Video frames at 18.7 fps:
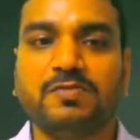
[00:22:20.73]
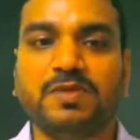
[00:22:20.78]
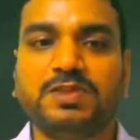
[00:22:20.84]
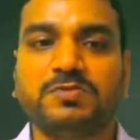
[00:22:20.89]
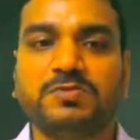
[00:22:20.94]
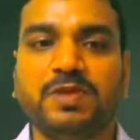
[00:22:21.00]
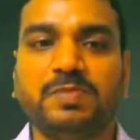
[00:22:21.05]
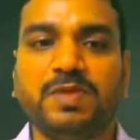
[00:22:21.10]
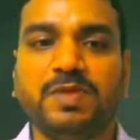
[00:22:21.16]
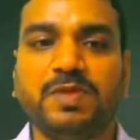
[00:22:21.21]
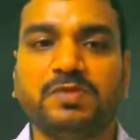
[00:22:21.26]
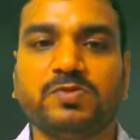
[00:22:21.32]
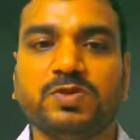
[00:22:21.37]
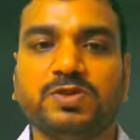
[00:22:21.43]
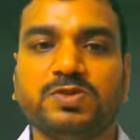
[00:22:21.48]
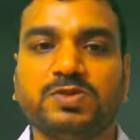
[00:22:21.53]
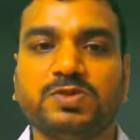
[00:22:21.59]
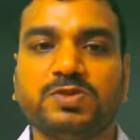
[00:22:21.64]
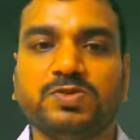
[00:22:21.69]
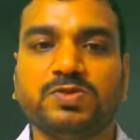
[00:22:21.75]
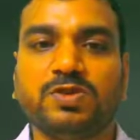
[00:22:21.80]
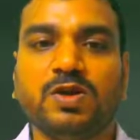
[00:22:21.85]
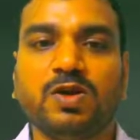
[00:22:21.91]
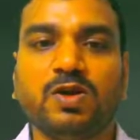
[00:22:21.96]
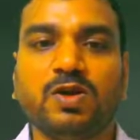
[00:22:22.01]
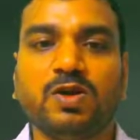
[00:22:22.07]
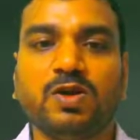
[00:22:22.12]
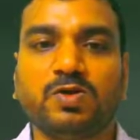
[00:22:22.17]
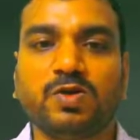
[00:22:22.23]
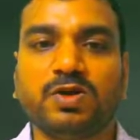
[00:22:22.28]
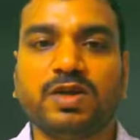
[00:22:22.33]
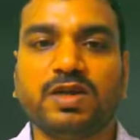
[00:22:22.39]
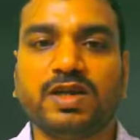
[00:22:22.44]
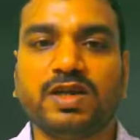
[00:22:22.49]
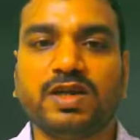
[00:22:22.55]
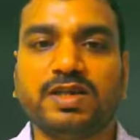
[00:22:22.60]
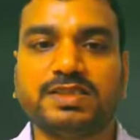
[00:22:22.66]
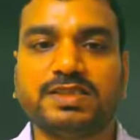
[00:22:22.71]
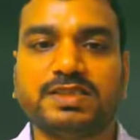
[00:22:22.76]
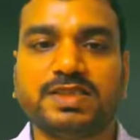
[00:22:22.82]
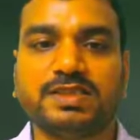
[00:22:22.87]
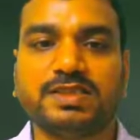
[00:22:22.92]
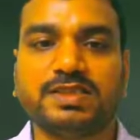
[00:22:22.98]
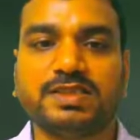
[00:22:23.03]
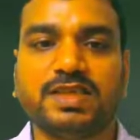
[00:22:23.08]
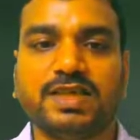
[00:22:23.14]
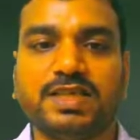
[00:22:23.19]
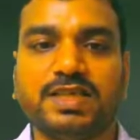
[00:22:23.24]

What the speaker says: which will be equals to total distance,